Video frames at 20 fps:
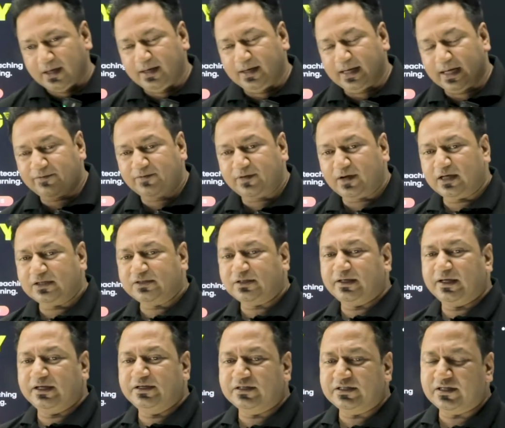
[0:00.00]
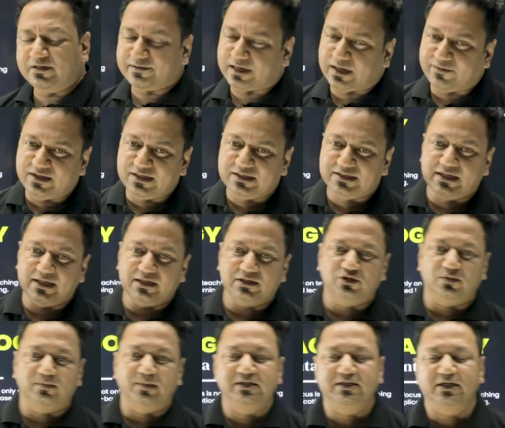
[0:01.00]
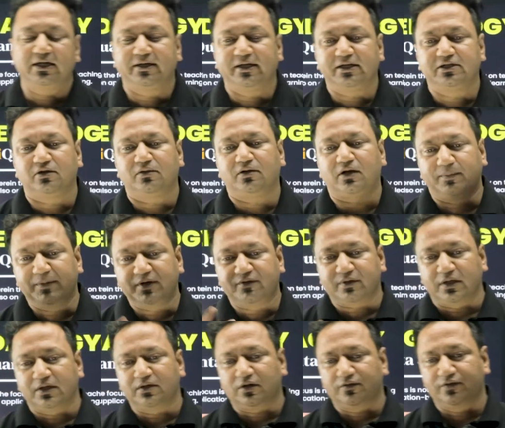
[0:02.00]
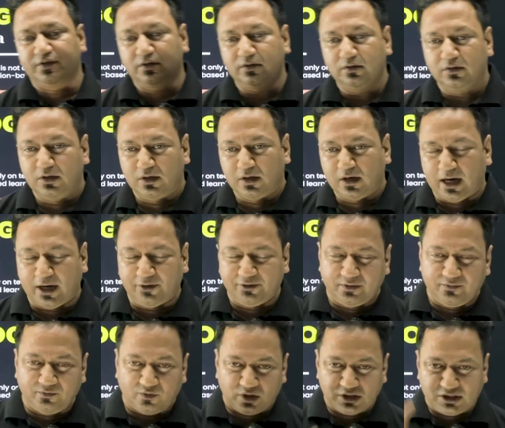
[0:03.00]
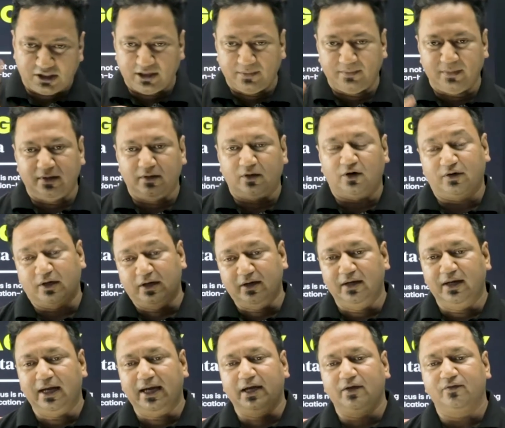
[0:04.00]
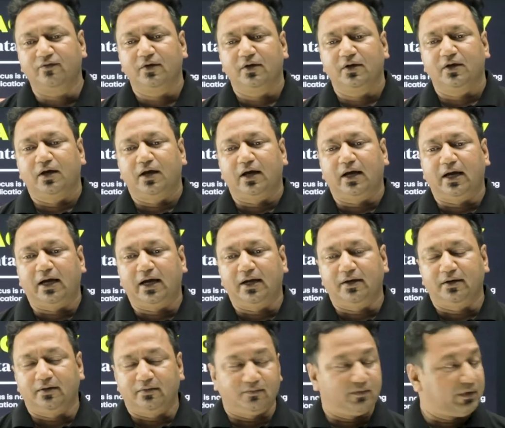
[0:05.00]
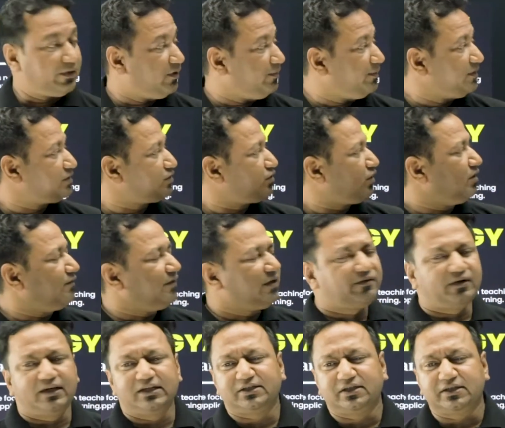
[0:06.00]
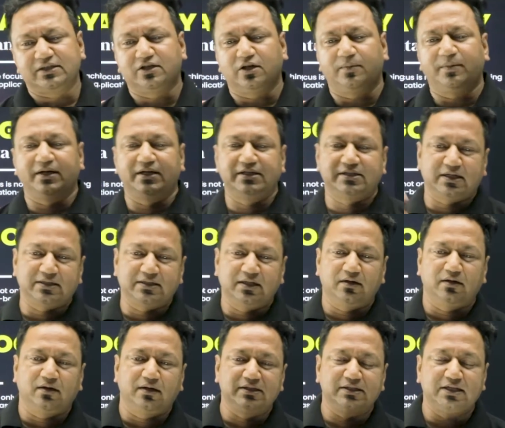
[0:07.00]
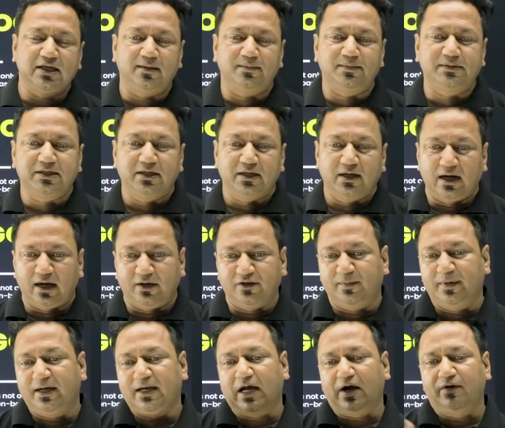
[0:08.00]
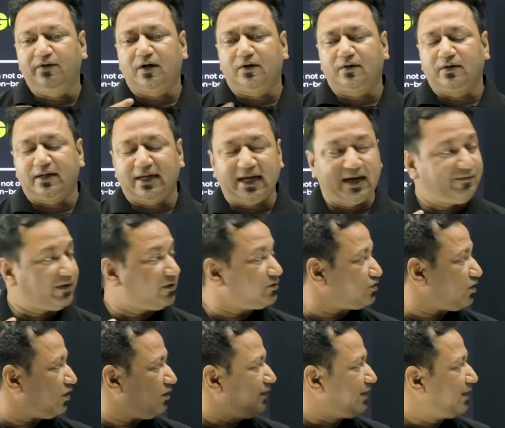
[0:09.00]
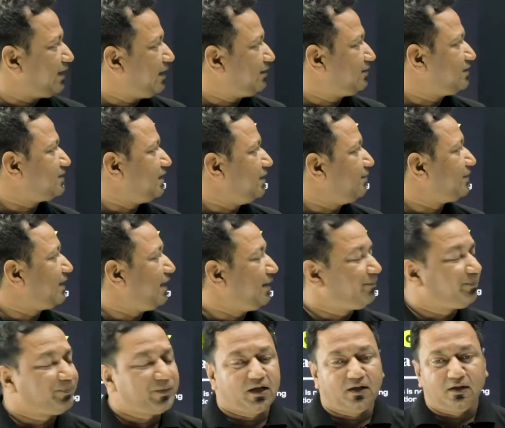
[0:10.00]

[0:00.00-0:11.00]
In live class, the teacher is a driving seat. So basically, teacher will come in front of you and you can watch him or her live. And they will be solving questions, they'll be discussing concepts, and they'll be live doubt solving at the same time.